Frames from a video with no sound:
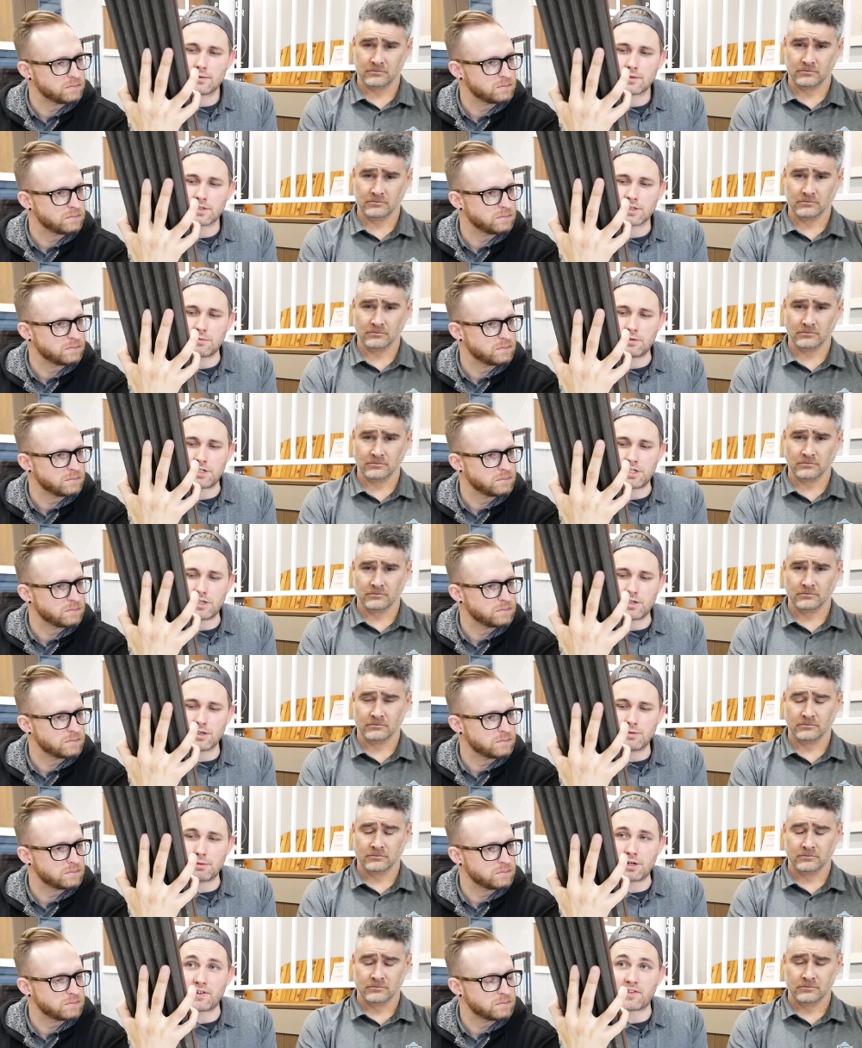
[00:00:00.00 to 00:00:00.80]
Speaker 1: to
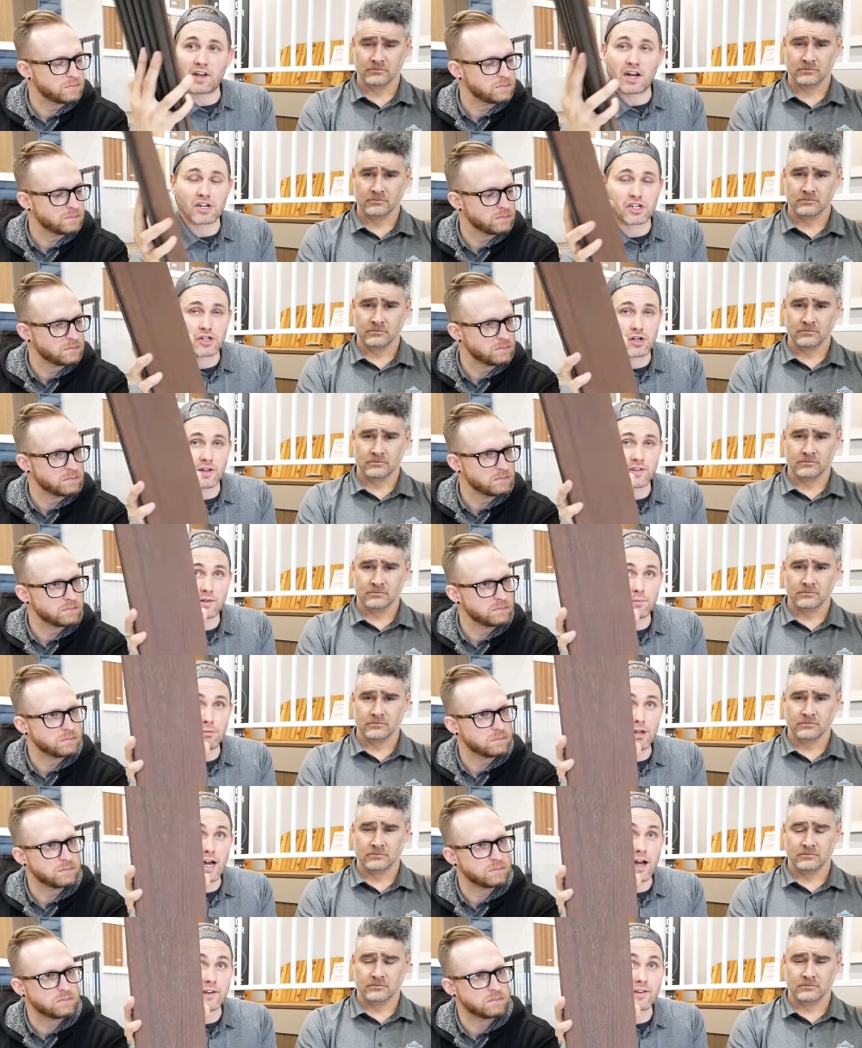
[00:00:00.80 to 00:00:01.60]
Madeira, but it's actually got
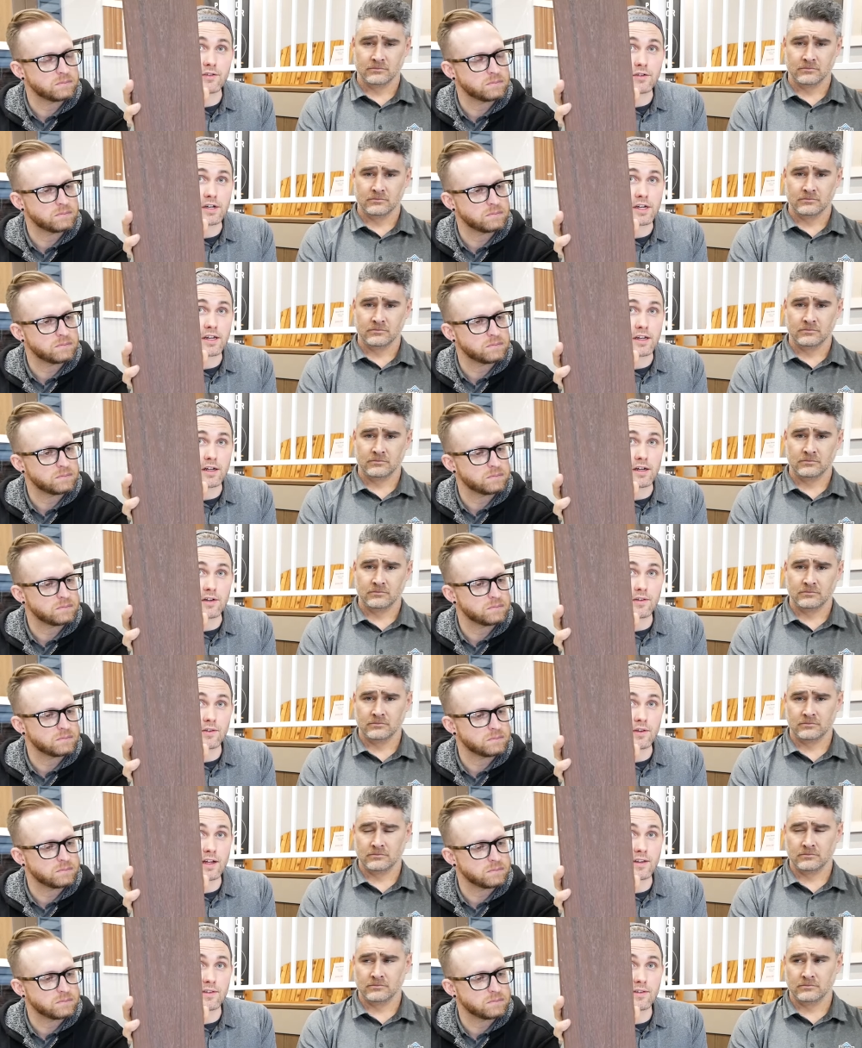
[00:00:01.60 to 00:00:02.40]
some black streaking in it,
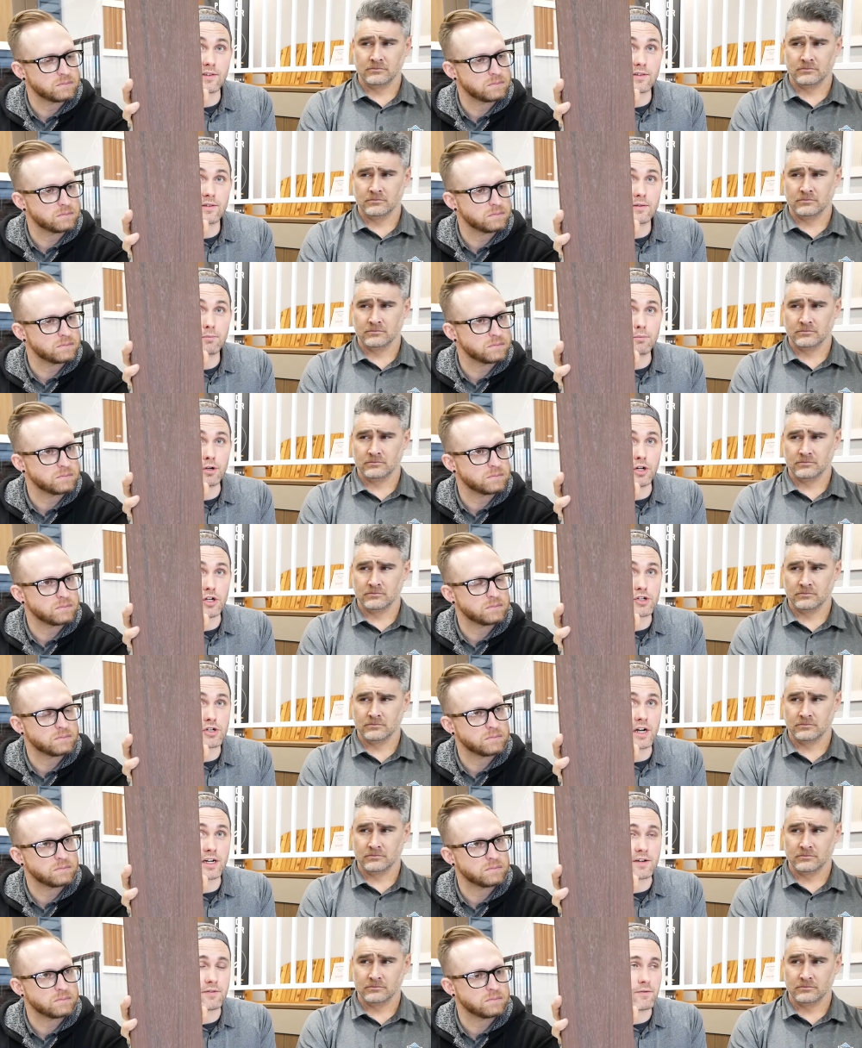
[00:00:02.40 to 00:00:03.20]
so that's pretty
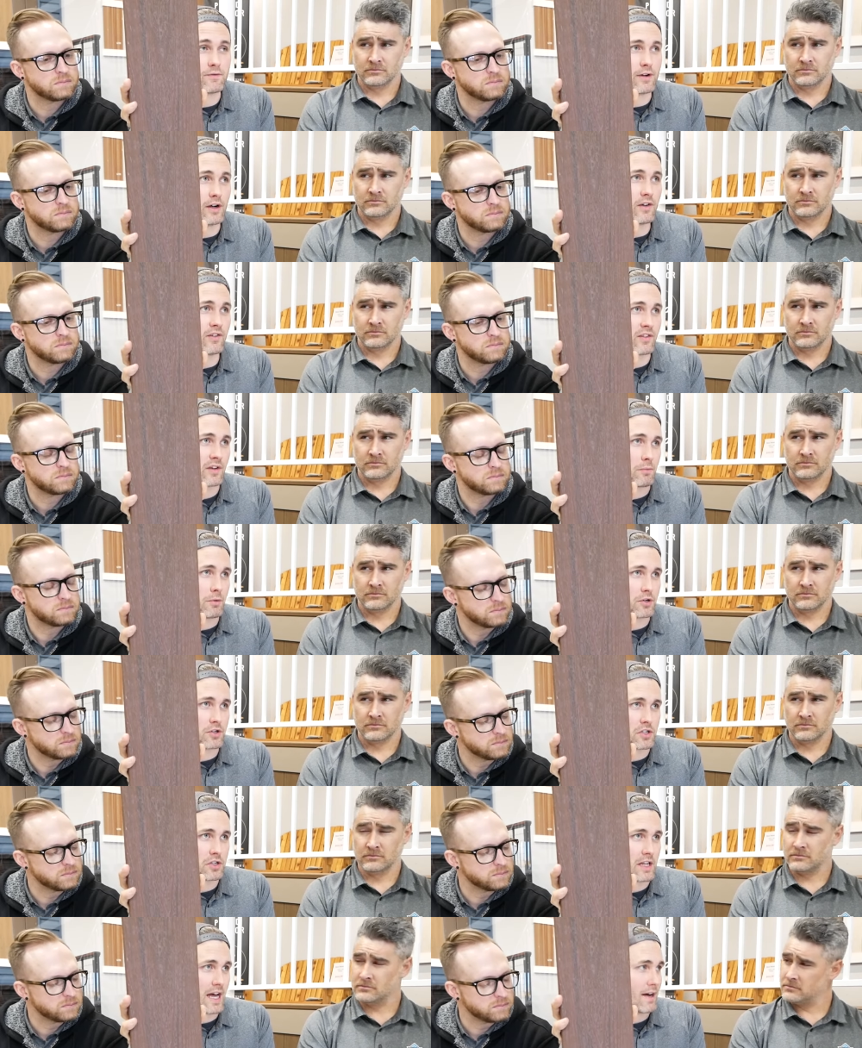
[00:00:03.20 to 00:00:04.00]
attractive. Very
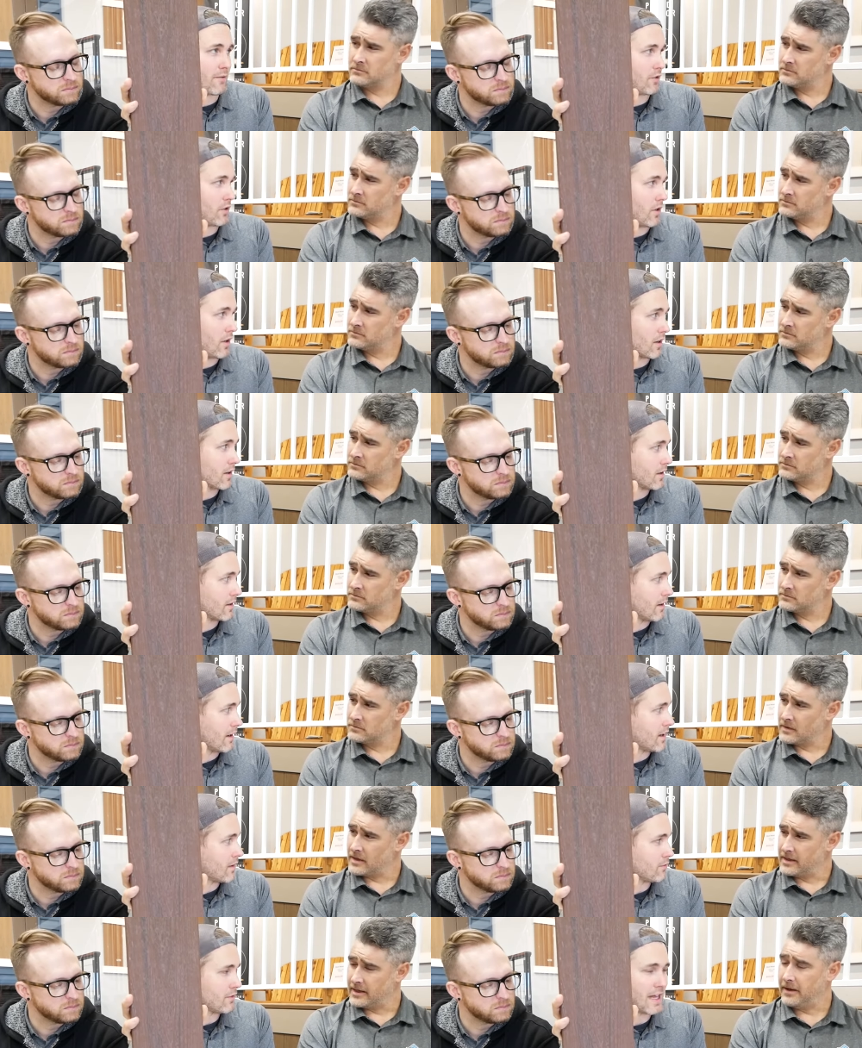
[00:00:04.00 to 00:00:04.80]
similar to Lava Rock,
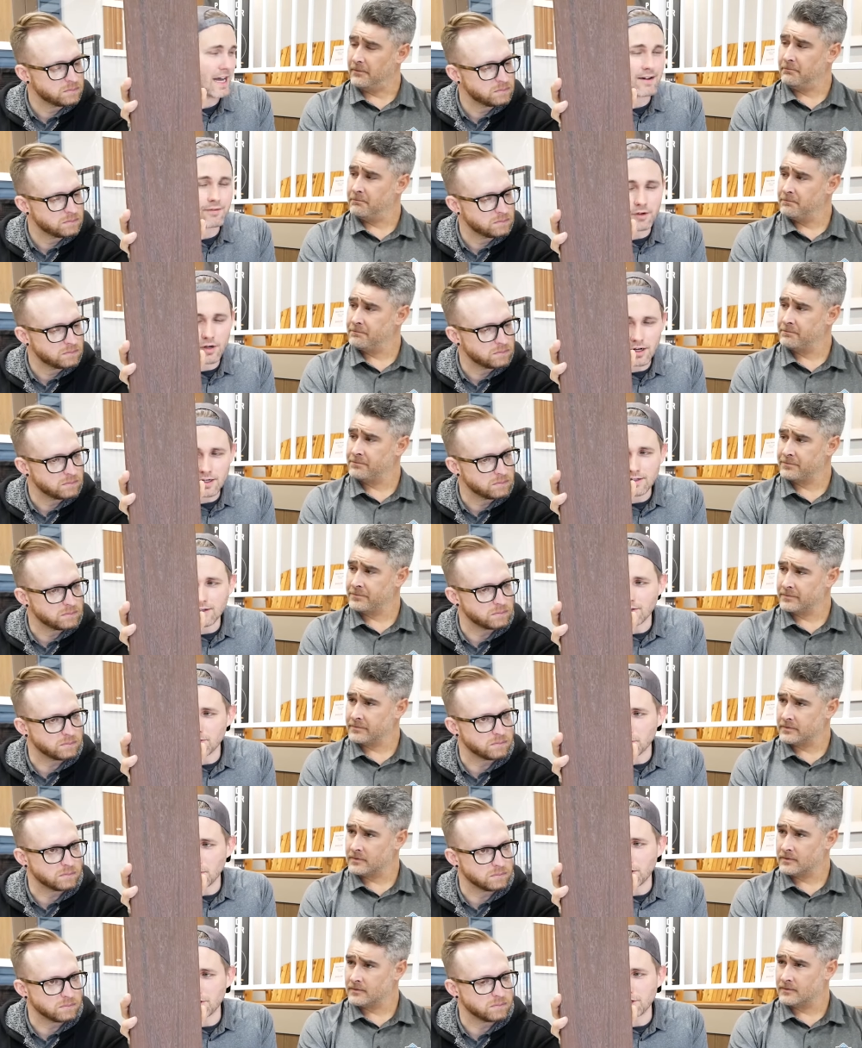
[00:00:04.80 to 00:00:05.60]
right? If yep. Lava Rock
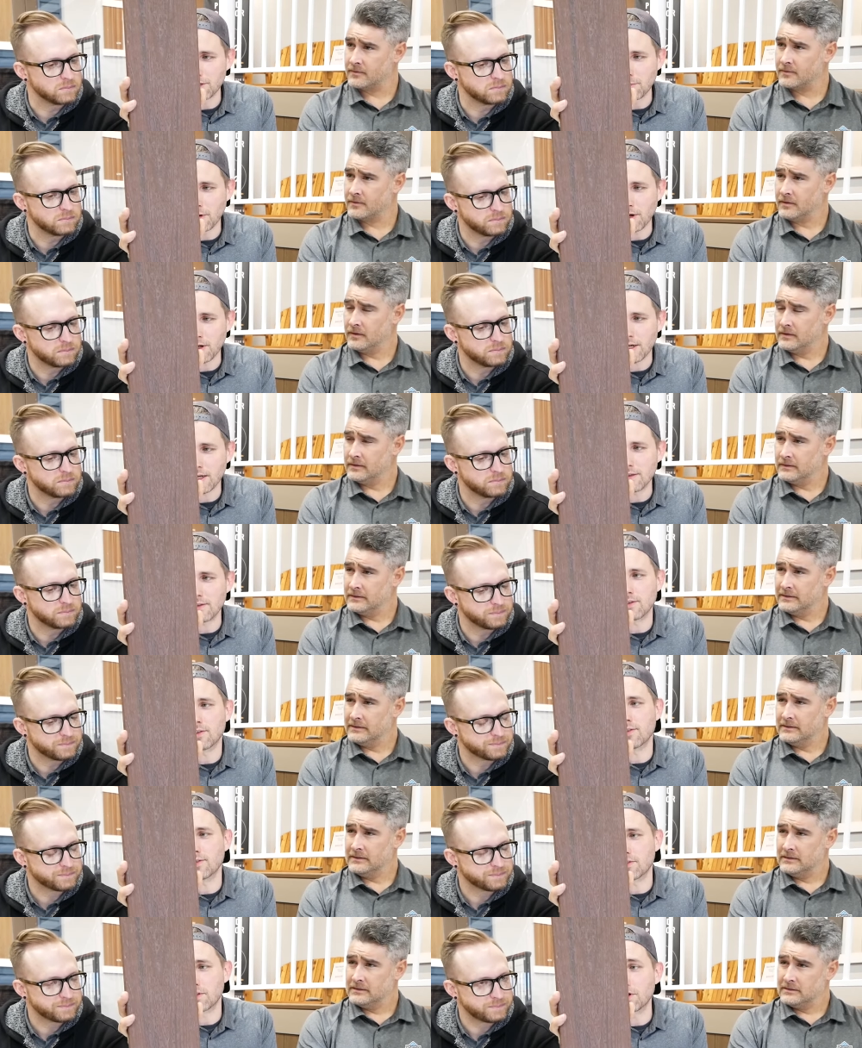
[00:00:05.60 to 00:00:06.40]
does mm-hmm. well in your market, this is